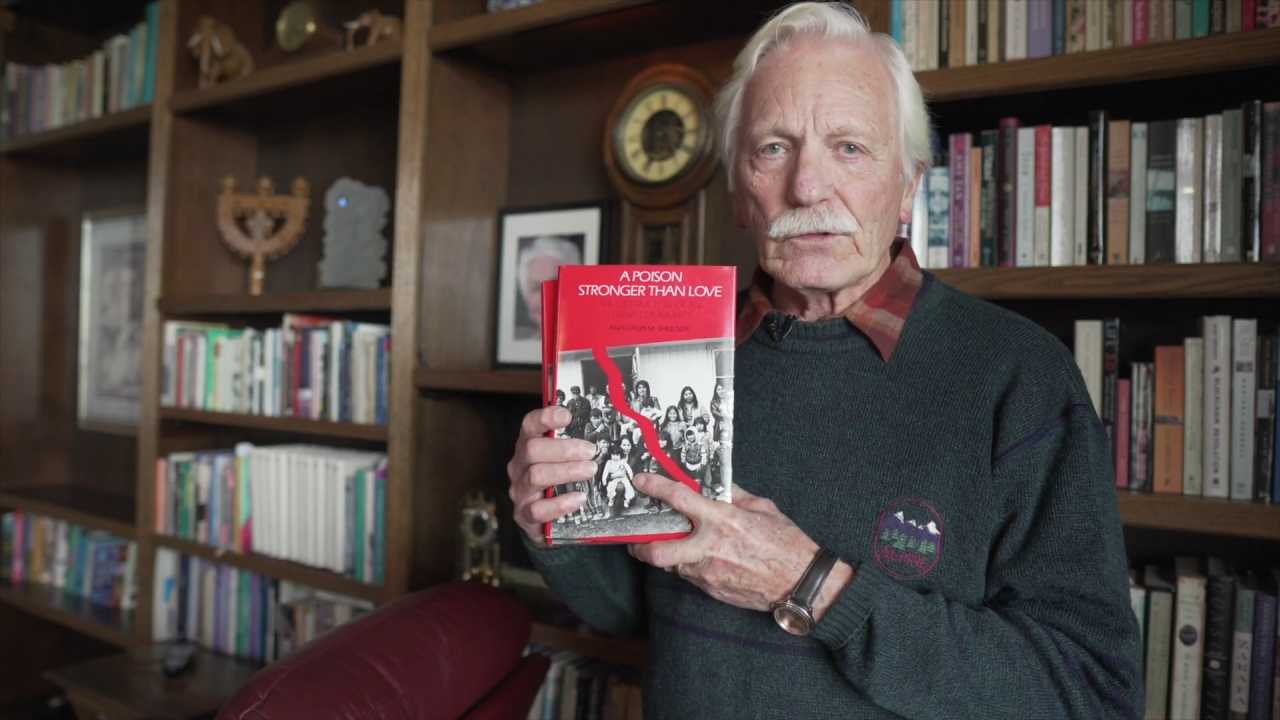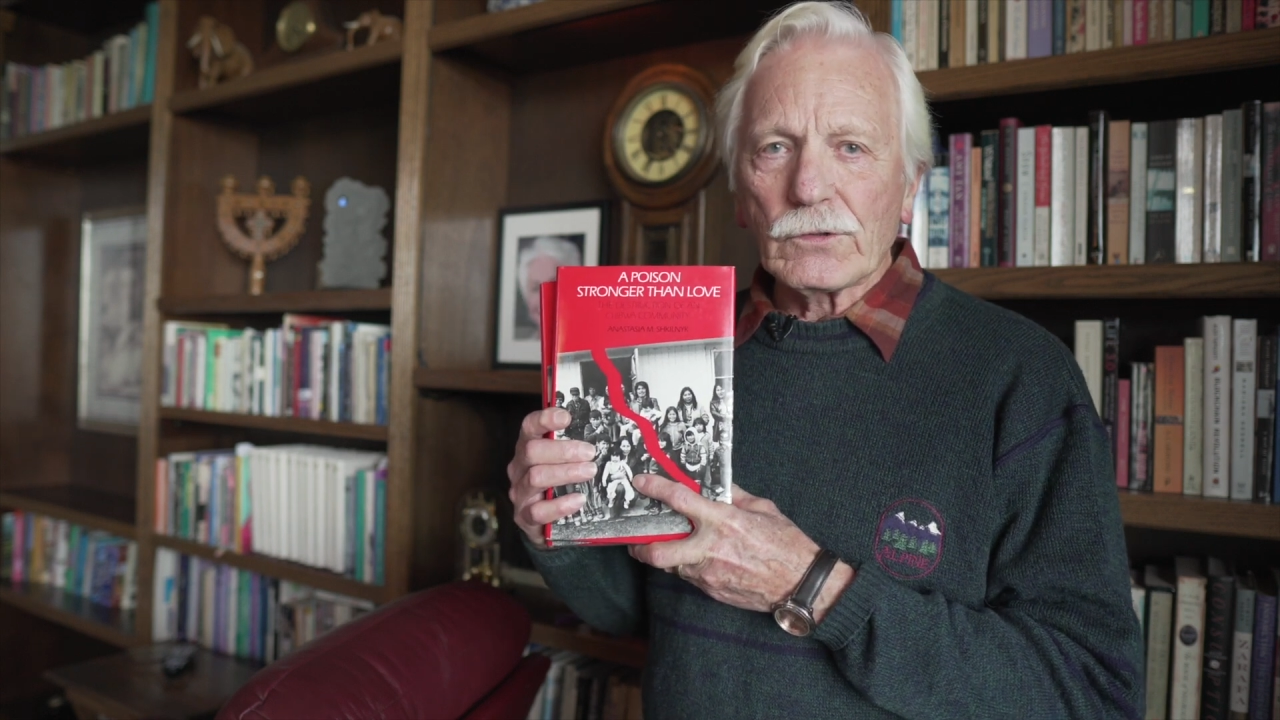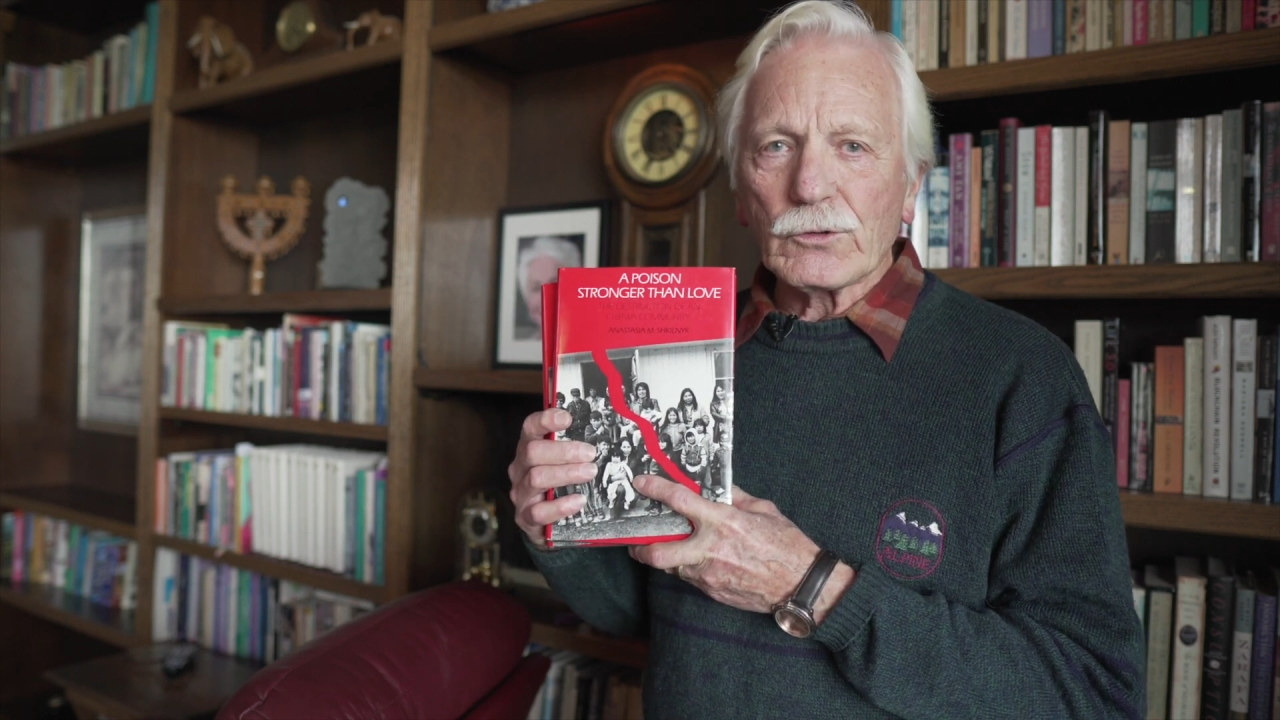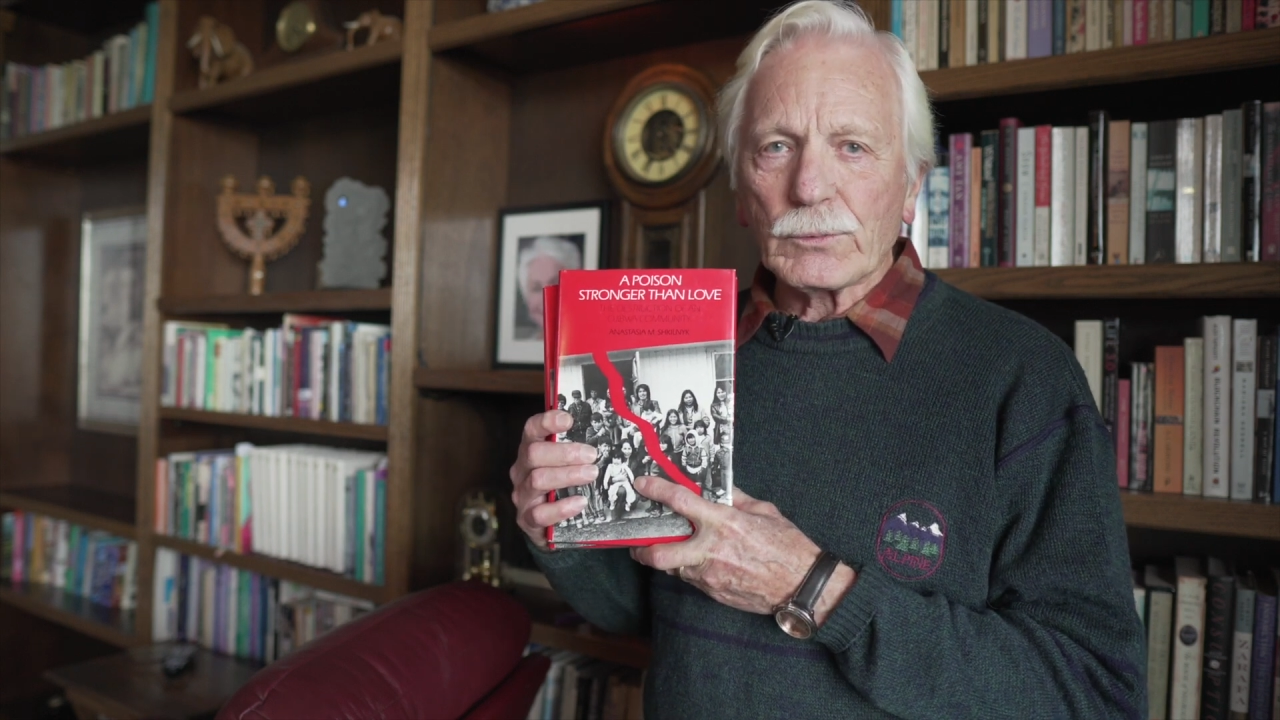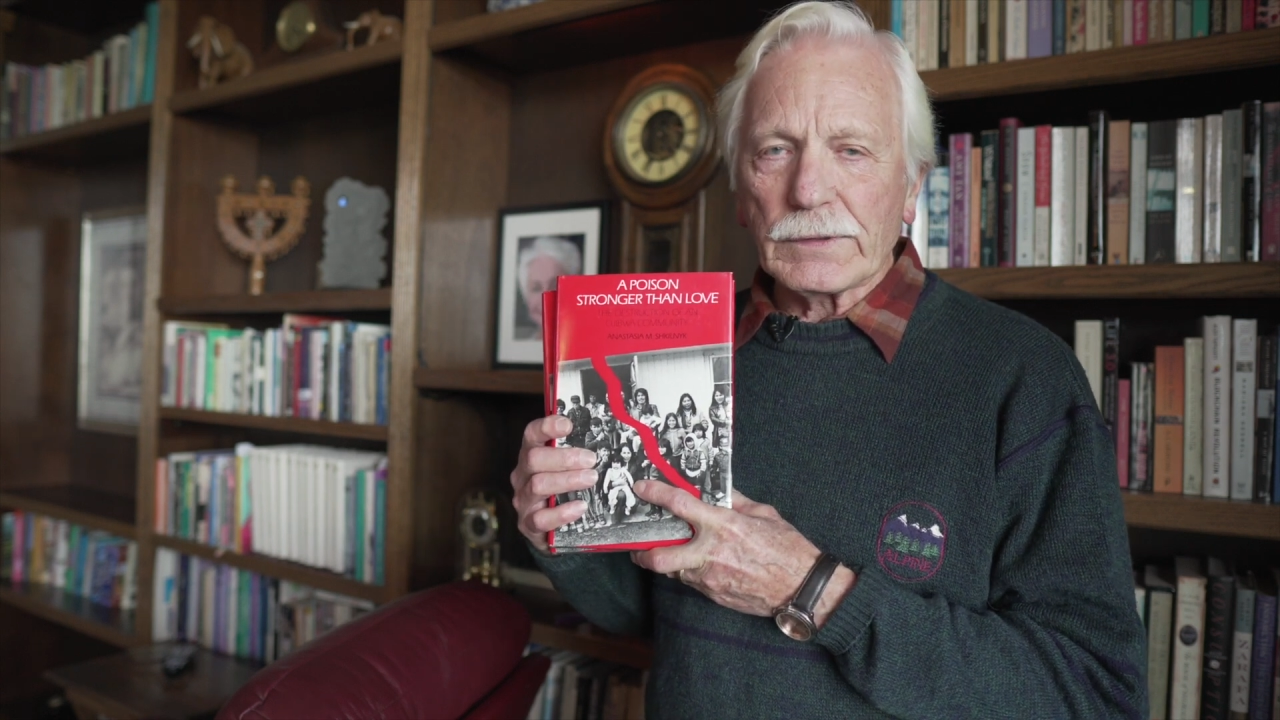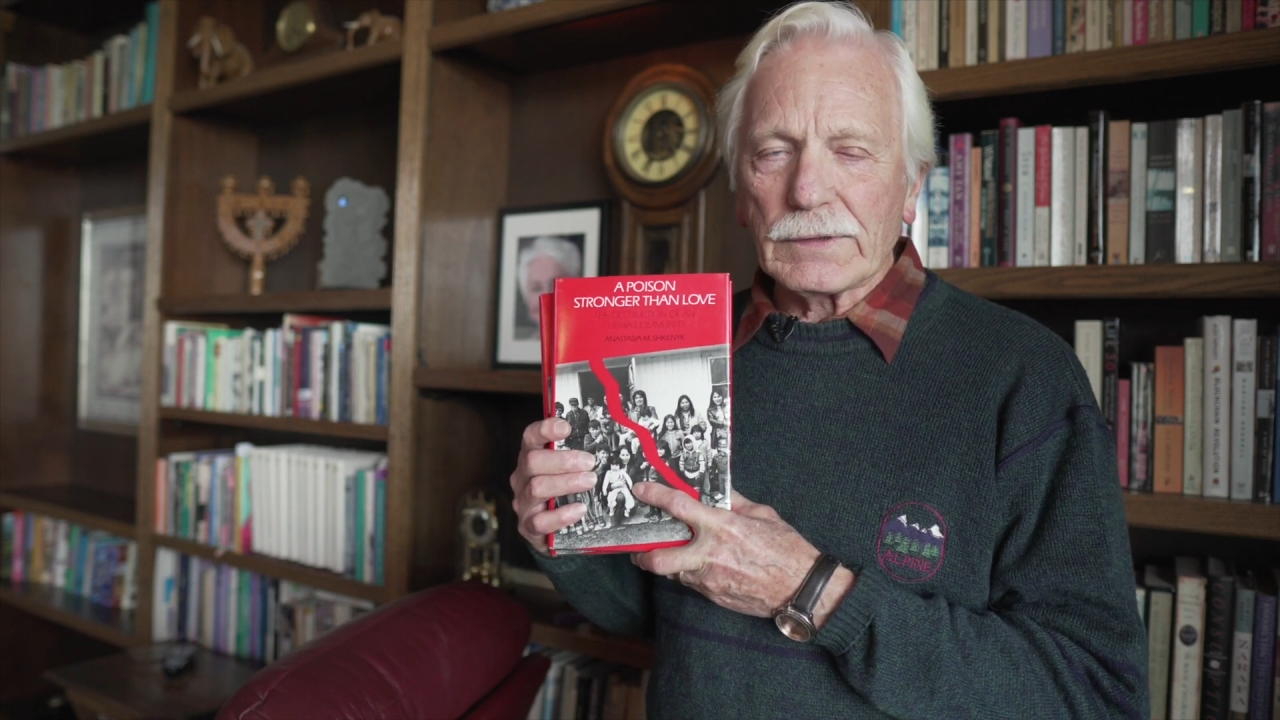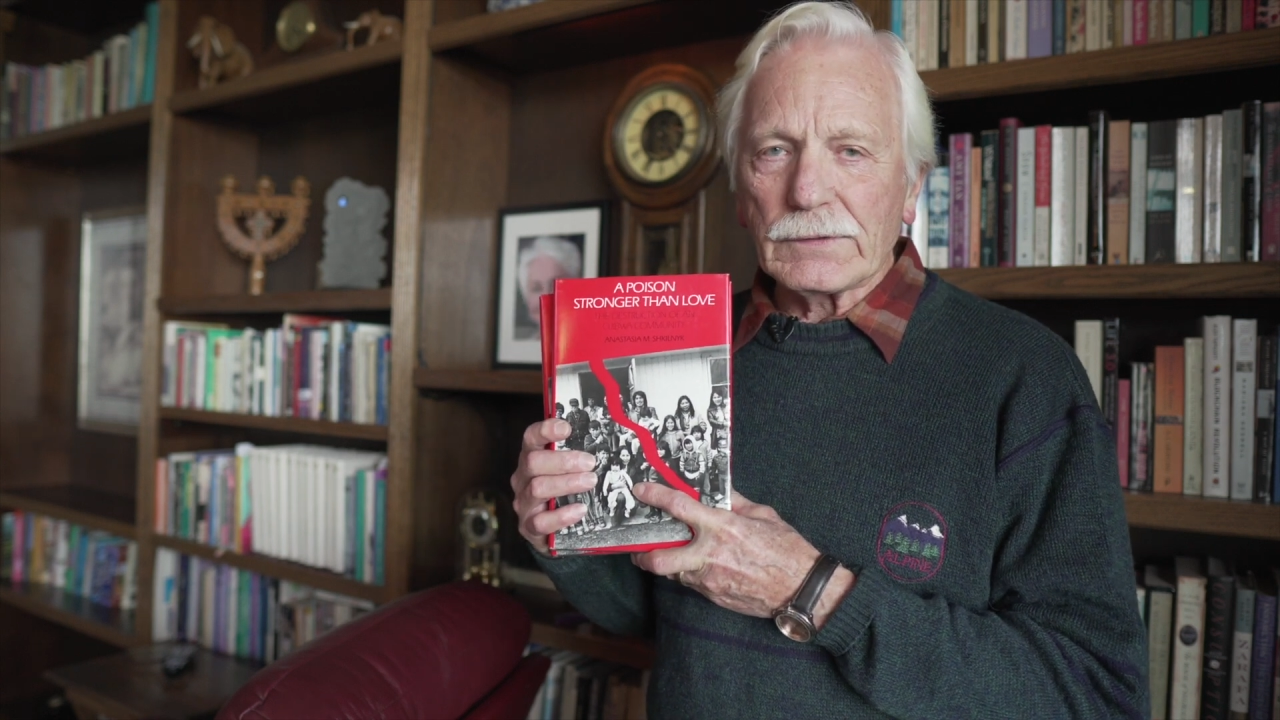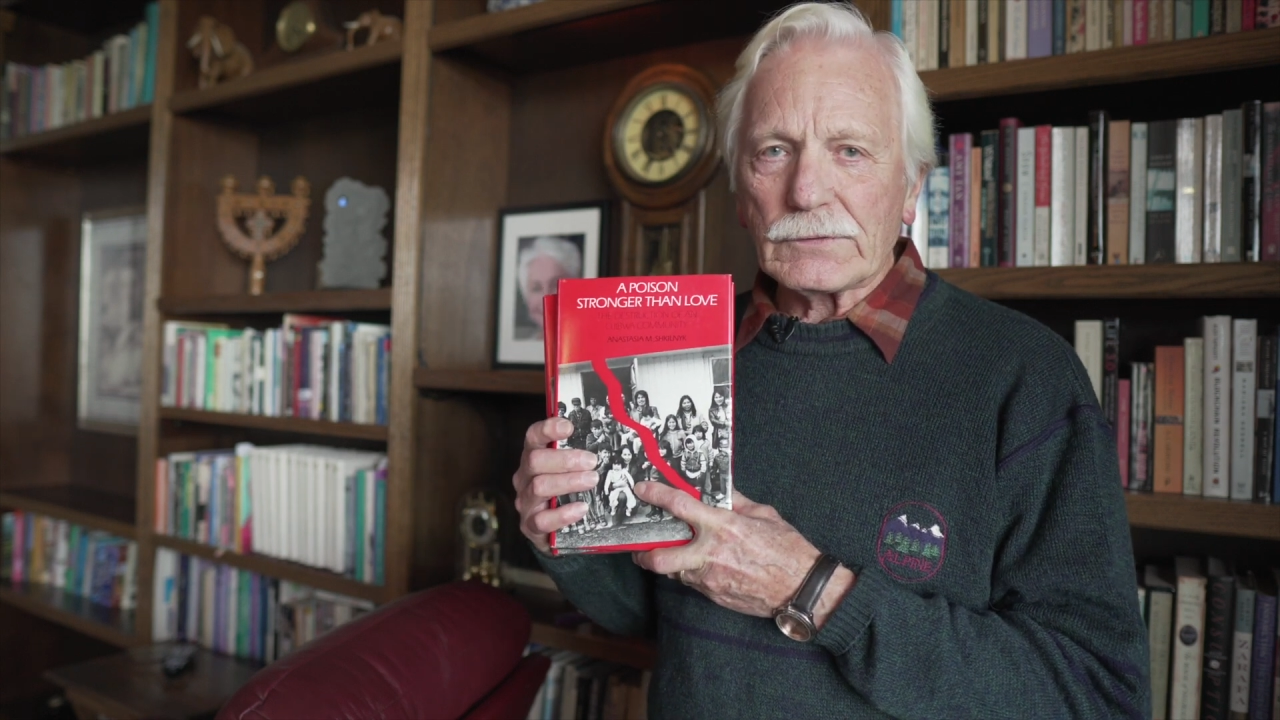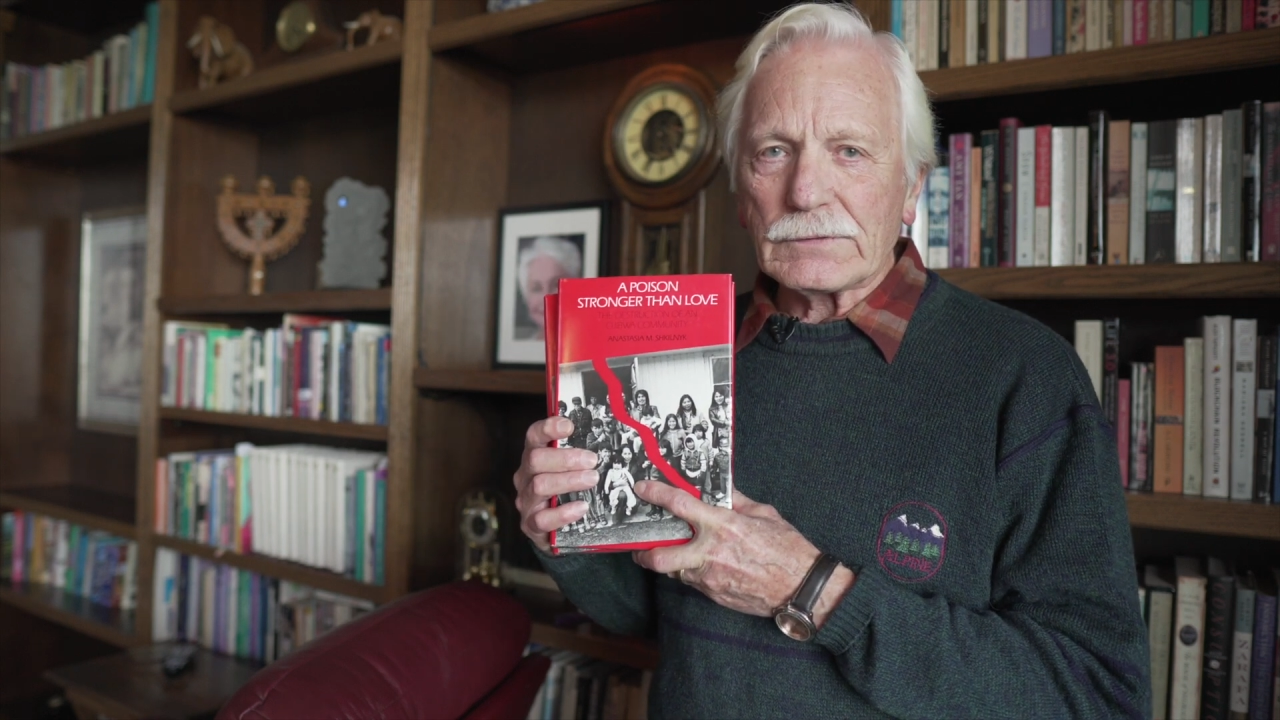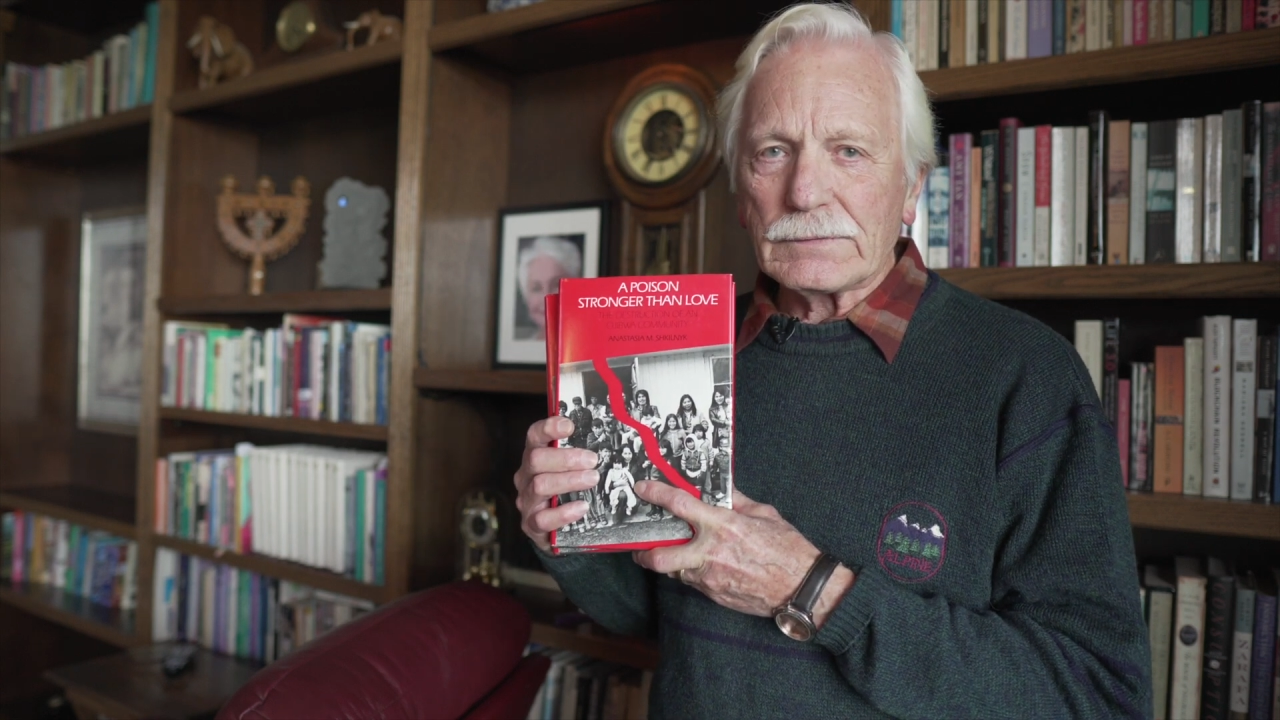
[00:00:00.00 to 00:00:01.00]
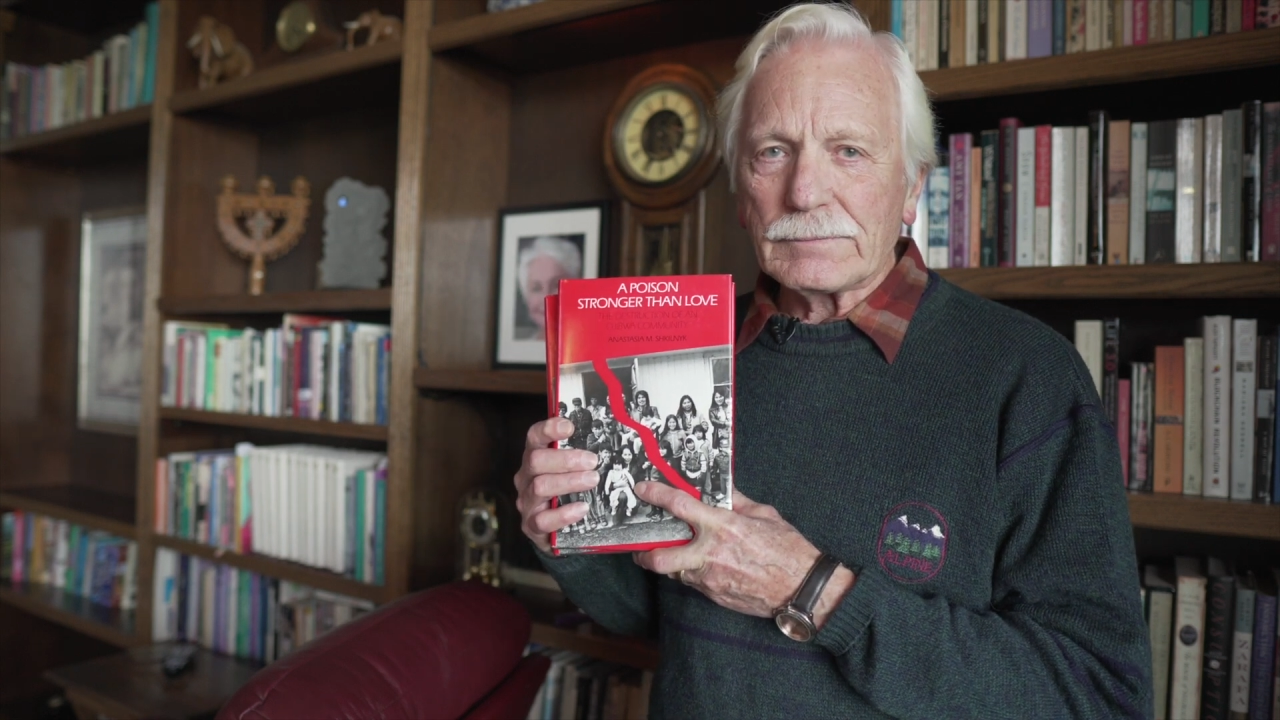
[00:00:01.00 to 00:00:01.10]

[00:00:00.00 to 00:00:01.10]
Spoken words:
year's winners.